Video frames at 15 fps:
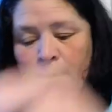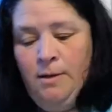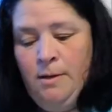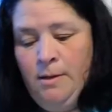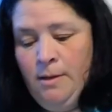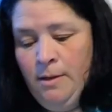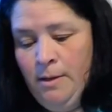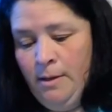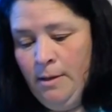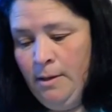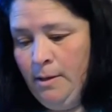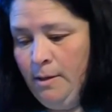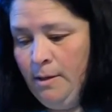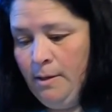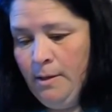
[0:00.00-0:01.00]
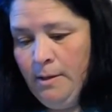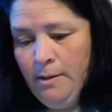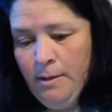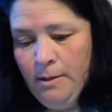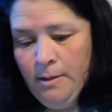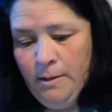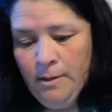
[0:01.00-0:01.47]

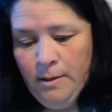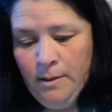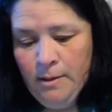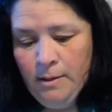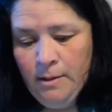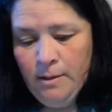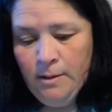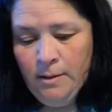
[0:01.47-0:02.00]
(silence)